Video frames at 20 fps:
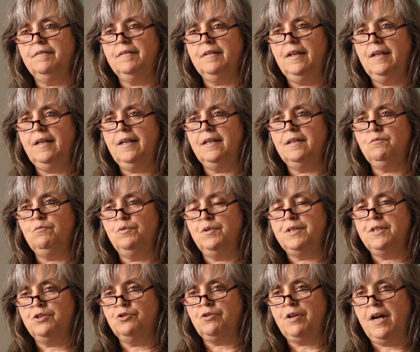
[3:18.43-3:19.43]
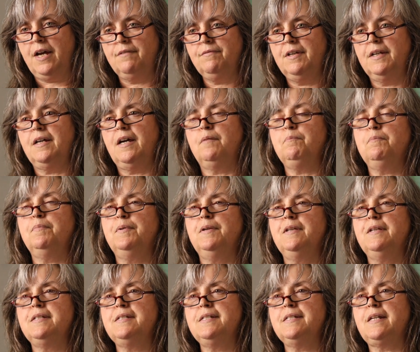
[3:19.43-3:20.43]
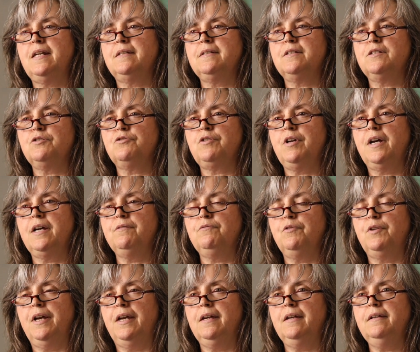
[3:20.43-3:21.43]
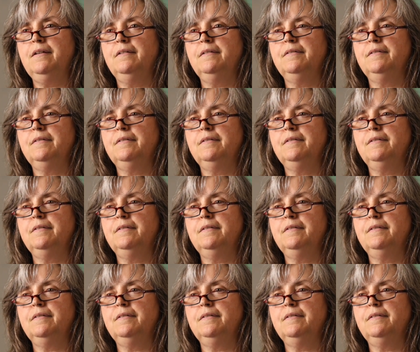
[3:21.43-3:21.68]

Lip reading: he was driving up his son's driveway,